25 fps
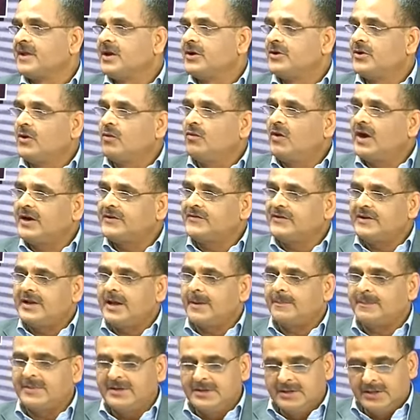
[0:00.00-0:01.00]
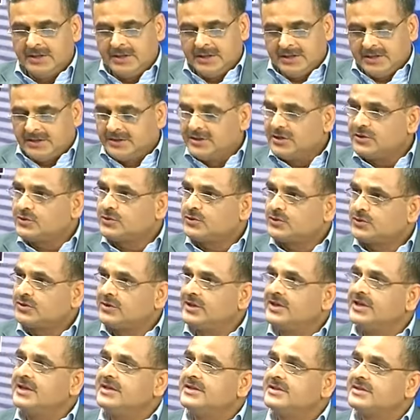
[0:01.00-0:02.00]
Now what will happen? This
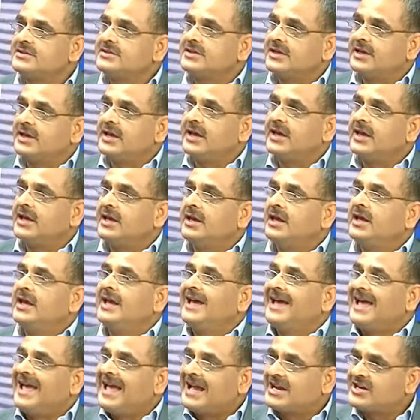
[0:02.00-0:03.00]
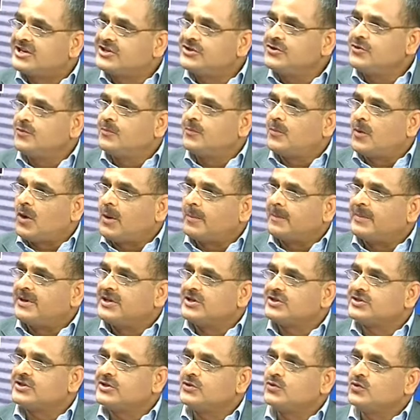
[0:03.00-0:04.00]
is a active
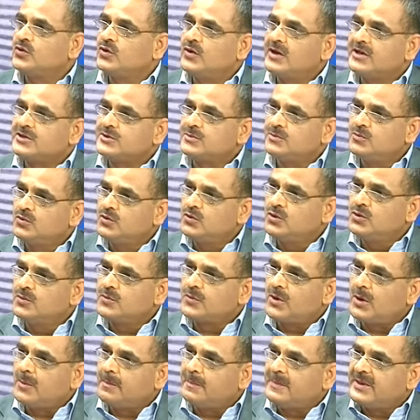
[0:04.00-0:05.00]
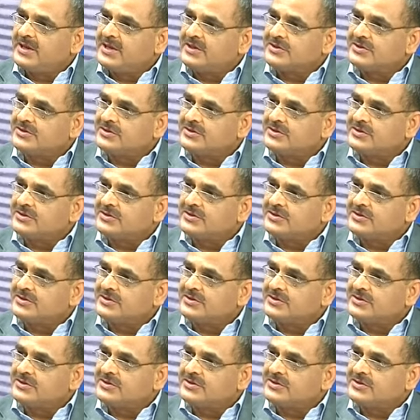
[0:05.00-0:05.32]
population who has moved from place